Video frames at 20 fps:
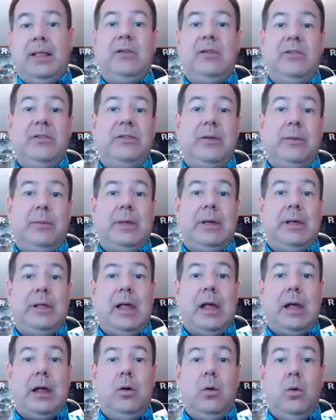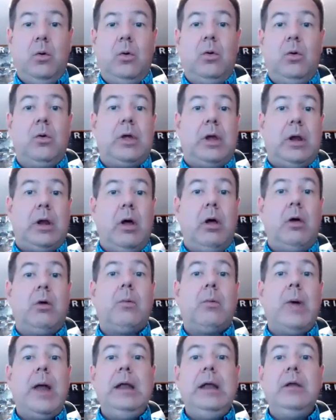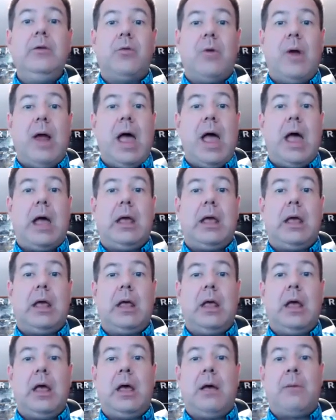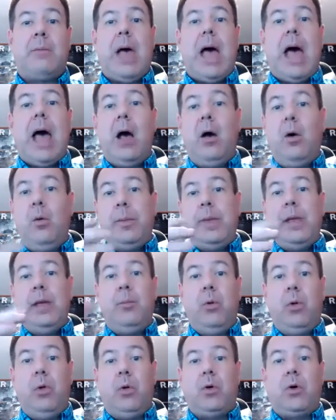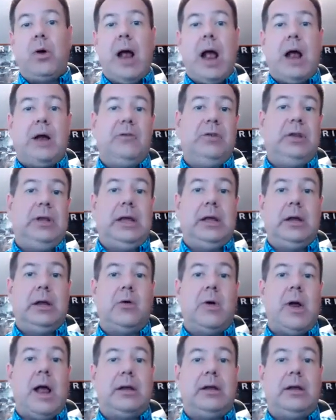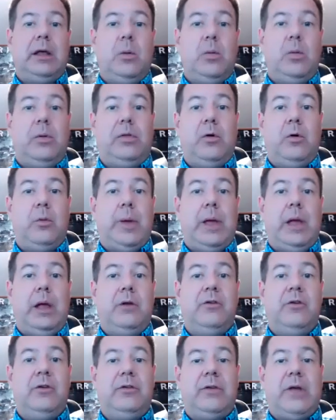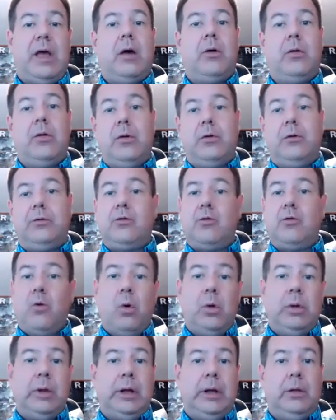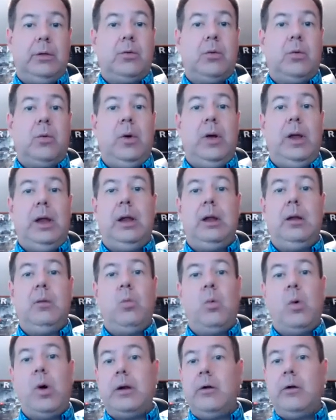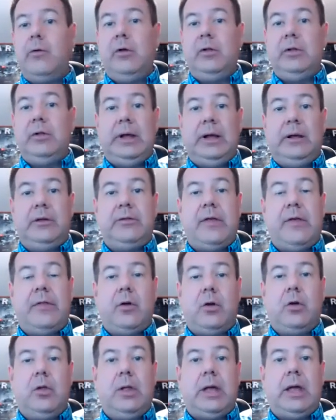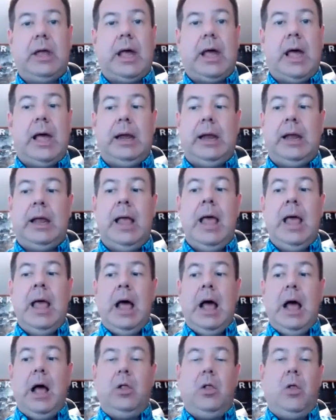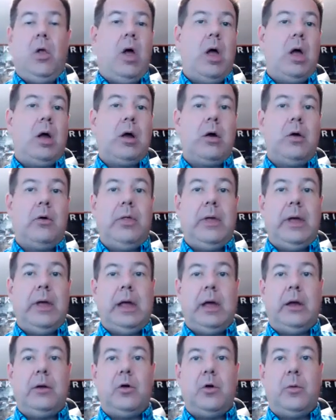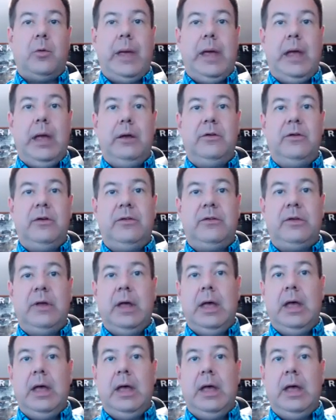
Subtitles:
this is something that Google can already track, how people are actually interacting with your pages, how they're scrolling through it, what are the links that they're clicking on it, how long are they on your pages.